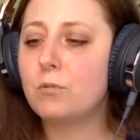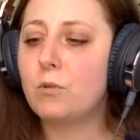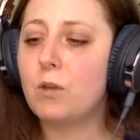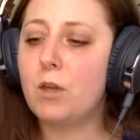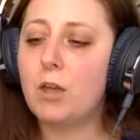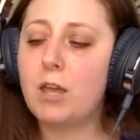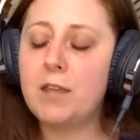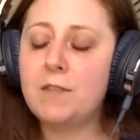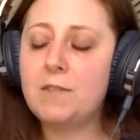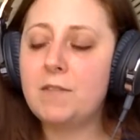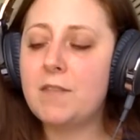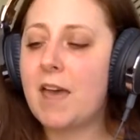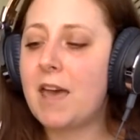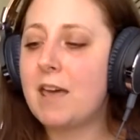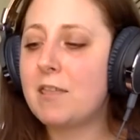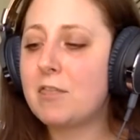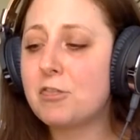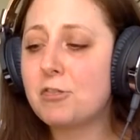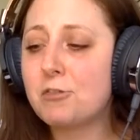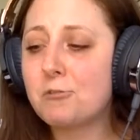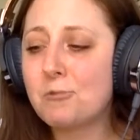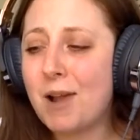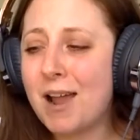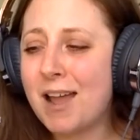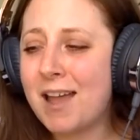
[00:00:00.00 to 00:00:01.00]
and that
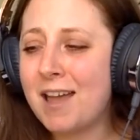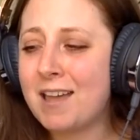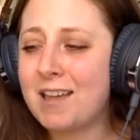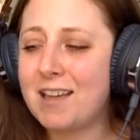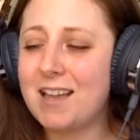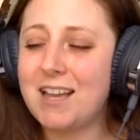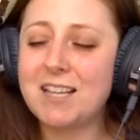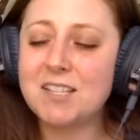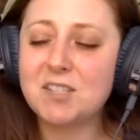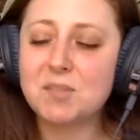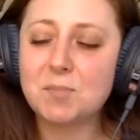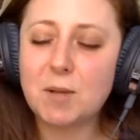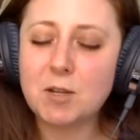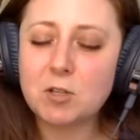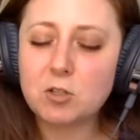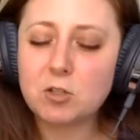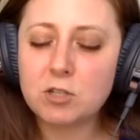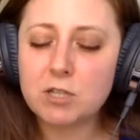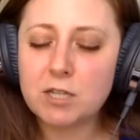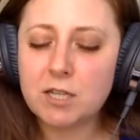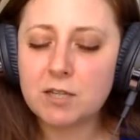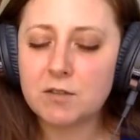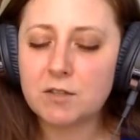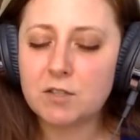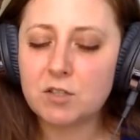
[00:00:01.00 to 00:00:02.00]
threat,
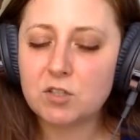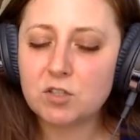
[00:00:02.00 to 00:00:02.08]
especially in the